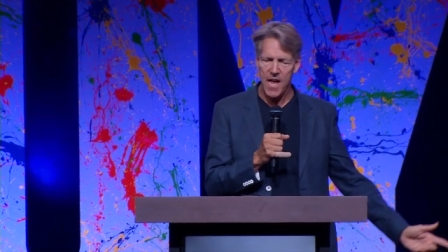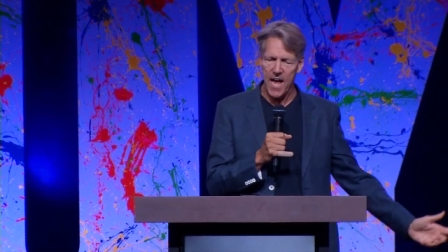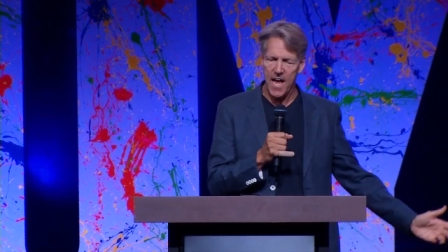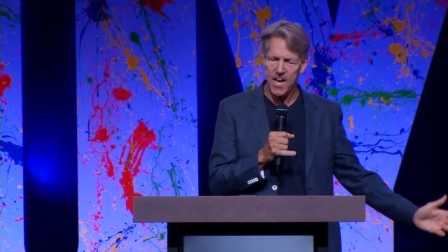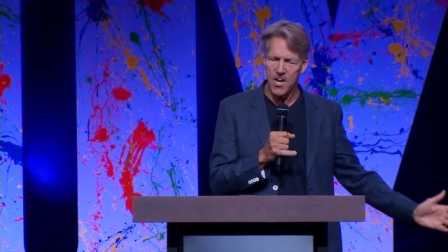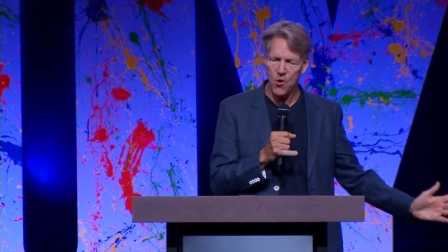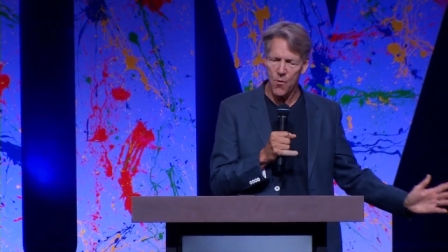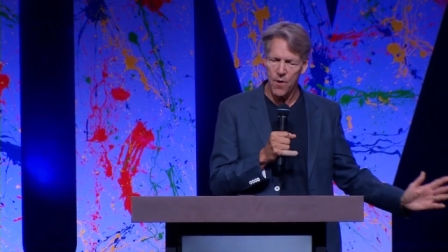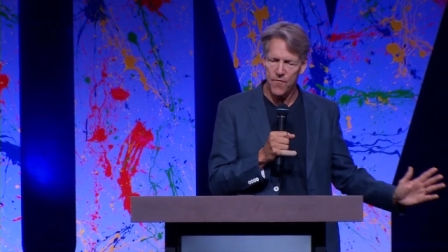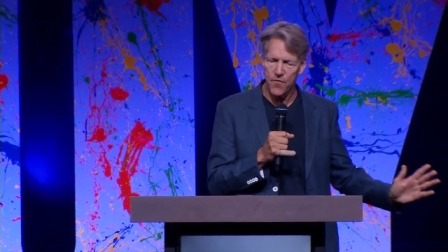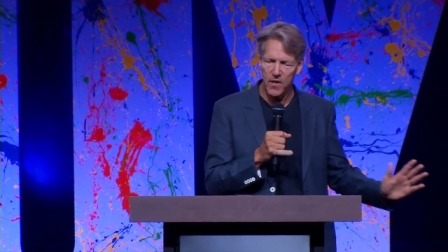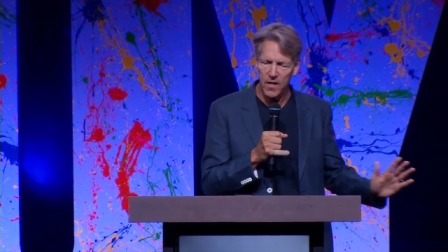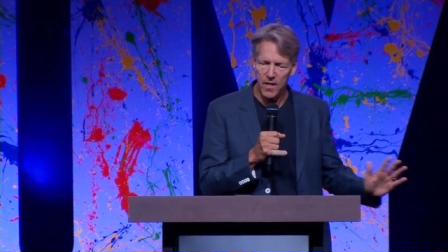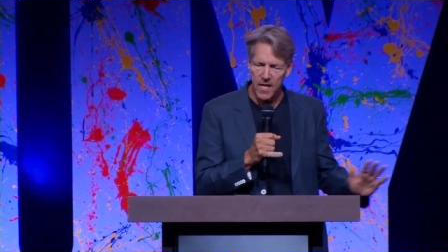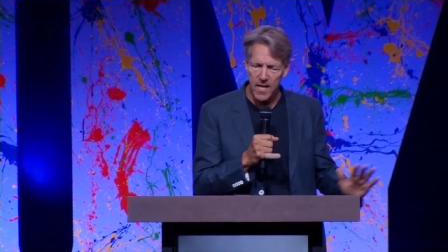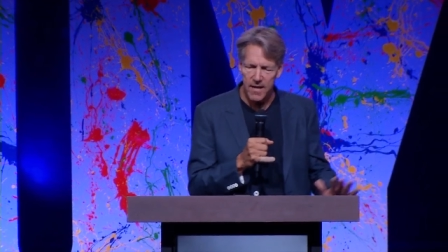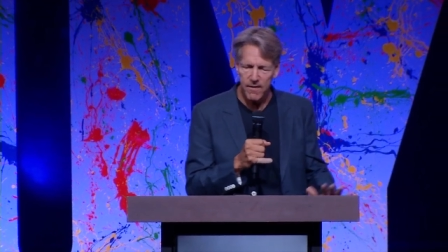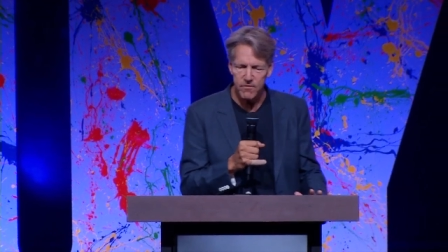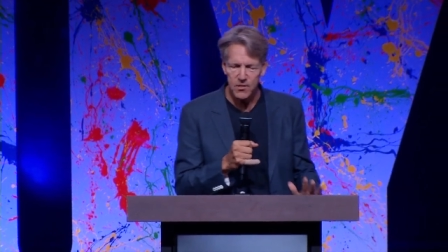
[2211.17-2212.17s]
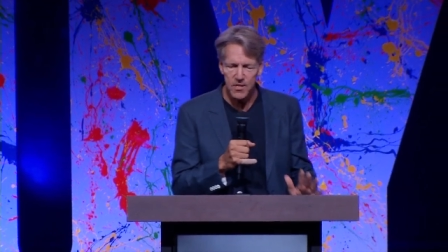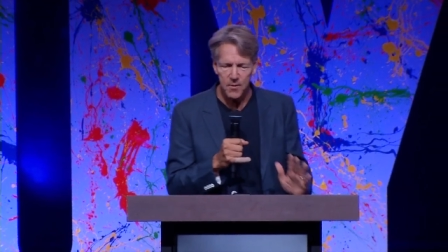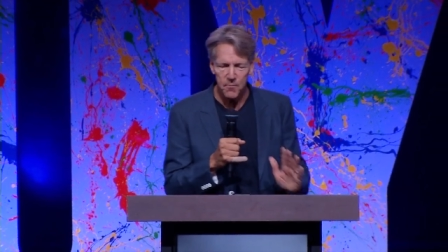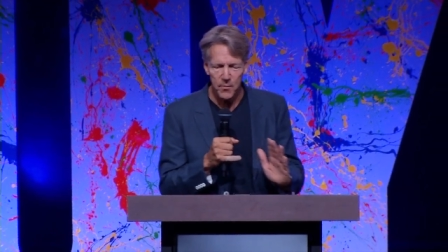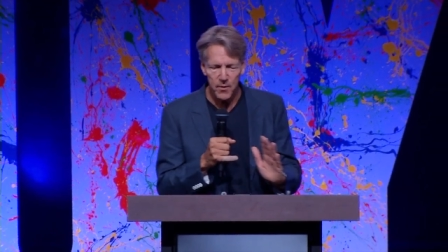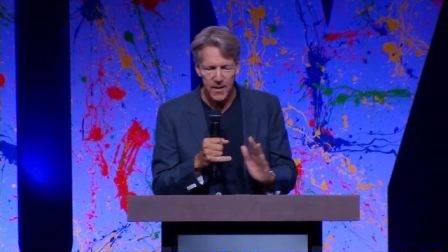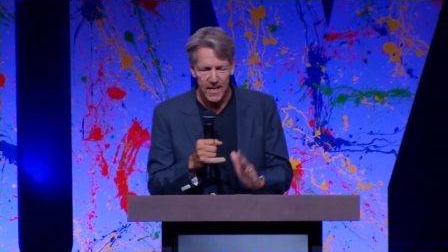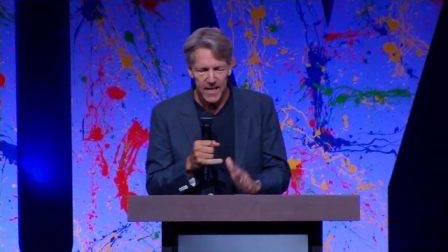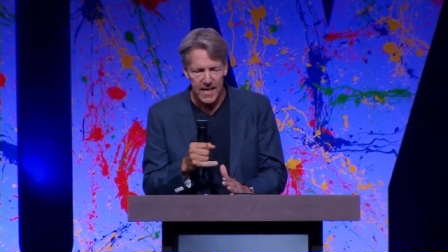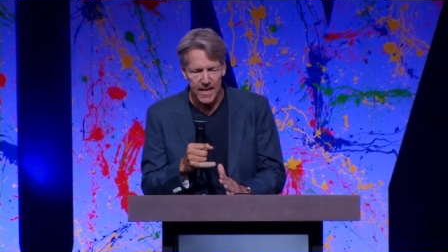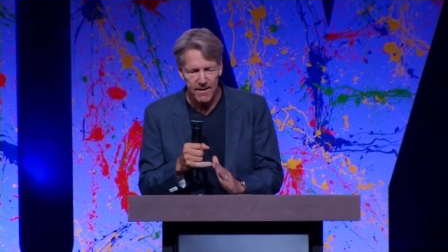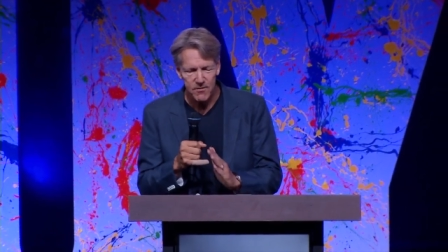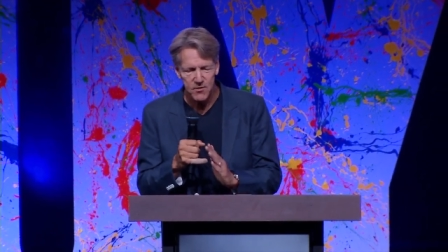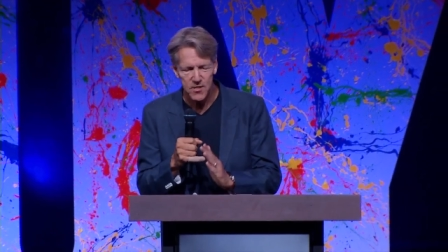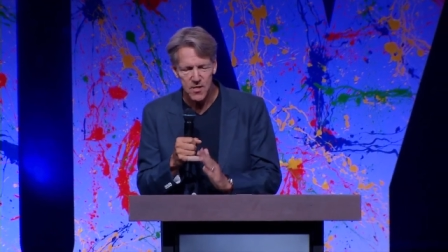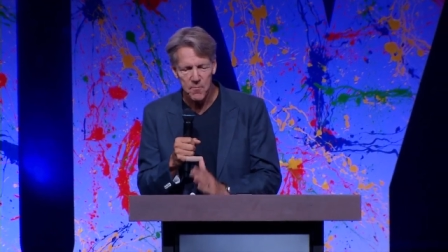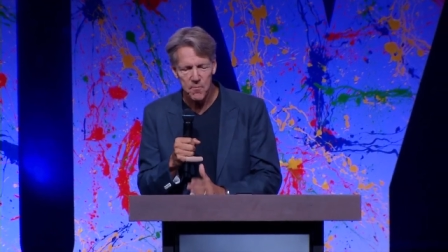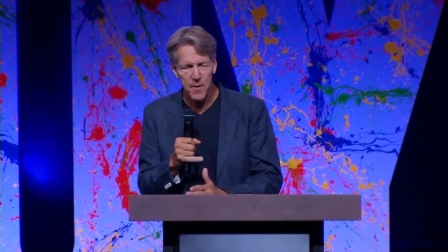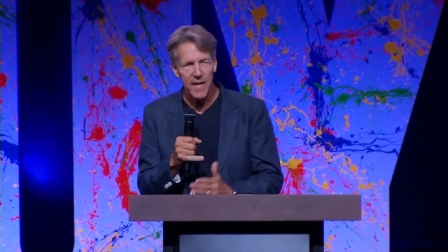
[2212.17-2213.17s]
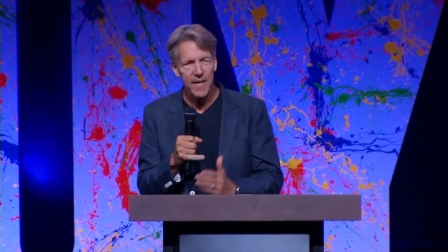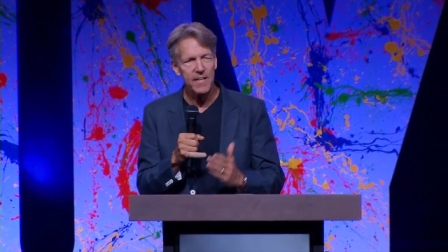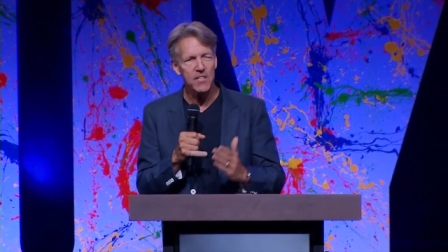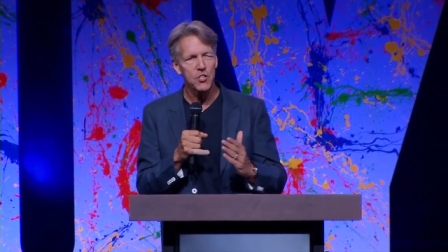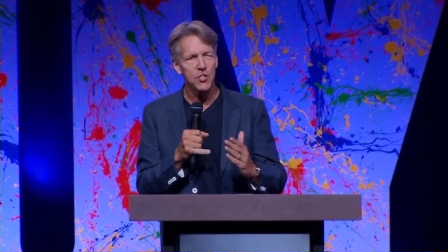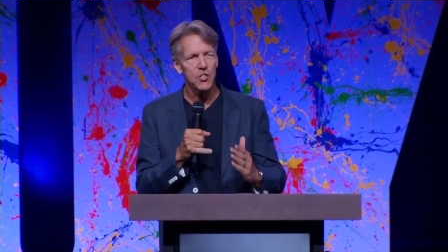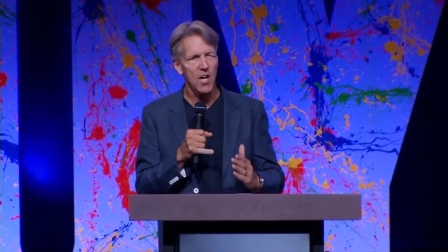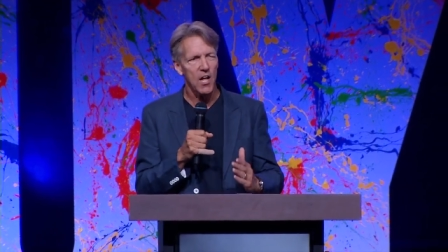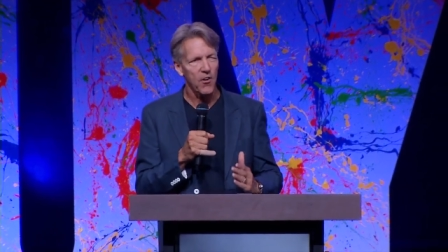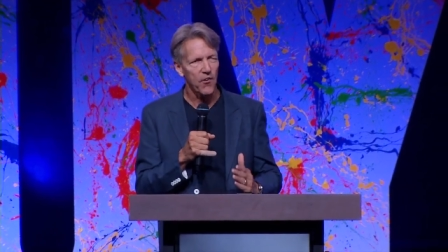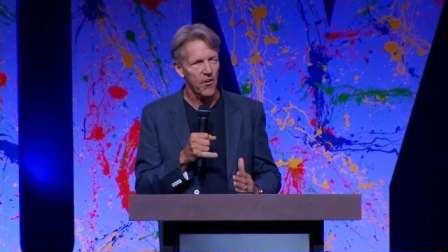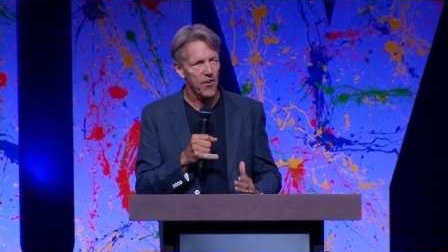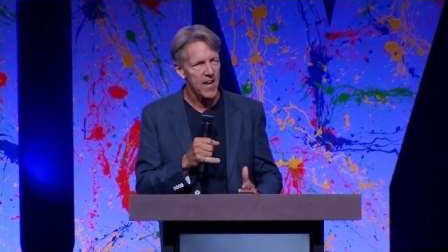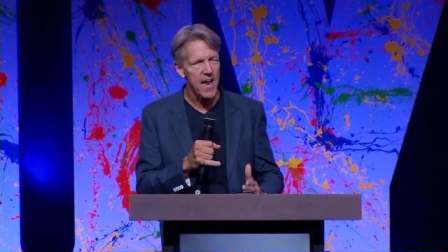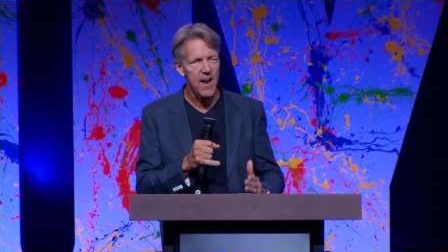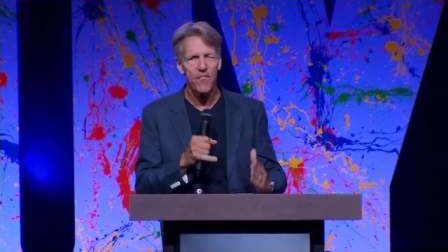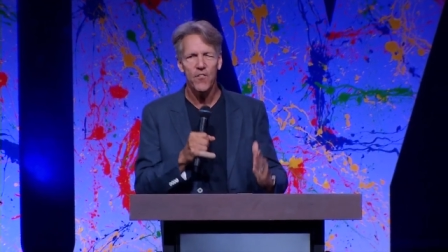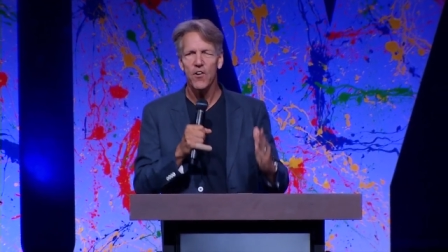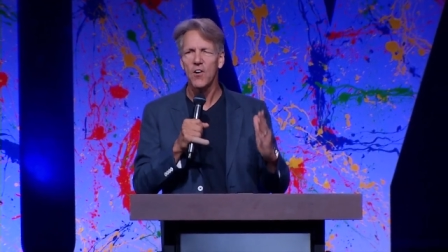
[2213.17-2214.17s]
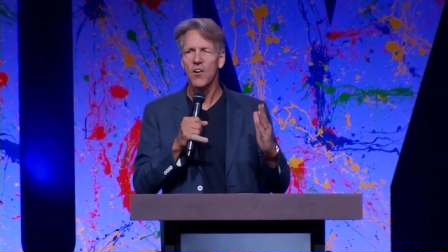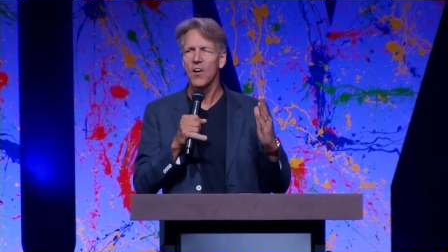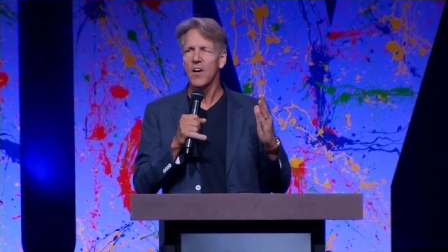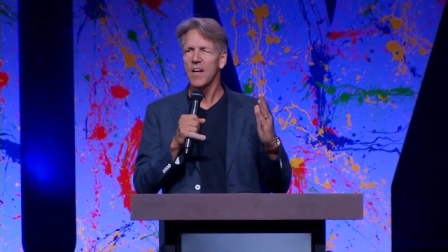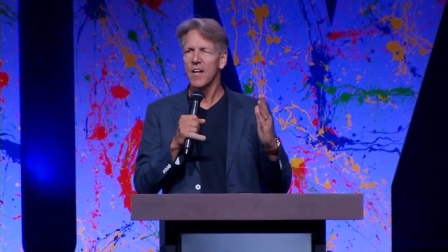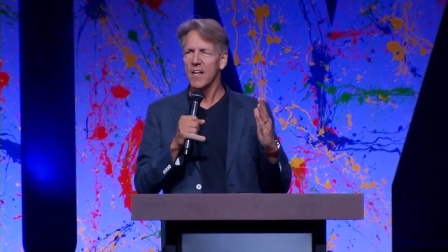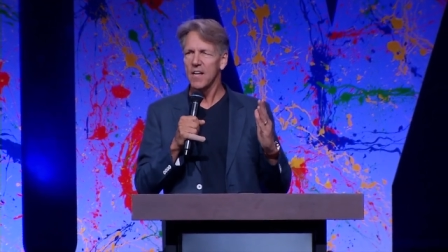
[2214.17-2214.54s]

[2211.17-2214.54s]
And whoever lives and believes in me shall never